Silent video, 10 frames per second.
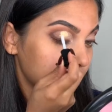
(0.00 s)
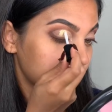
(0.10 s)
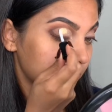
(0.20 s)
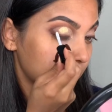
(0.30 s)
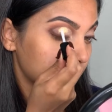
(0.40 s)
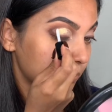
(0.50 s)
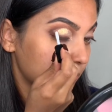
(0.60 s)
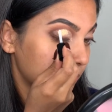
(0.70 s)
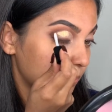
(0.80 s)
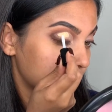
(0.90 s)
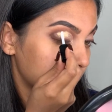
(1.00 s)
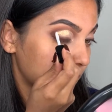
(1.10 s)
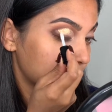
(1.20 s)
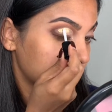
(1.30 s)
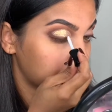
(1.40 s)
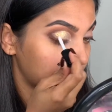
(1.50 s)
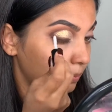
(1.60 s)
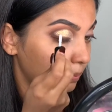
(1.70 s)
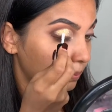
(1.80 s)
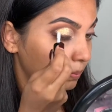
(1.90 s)
mono white
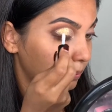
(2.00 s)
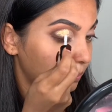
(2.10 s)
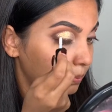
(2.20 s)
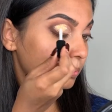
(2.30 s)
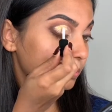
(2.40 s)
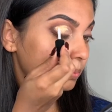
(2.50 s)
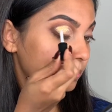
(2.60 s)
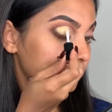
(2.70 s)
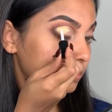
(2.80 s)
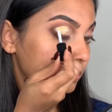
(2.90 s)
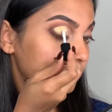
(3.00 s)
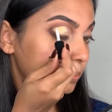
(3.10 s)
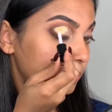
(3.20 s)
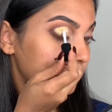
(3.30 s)
from Touch by Soul.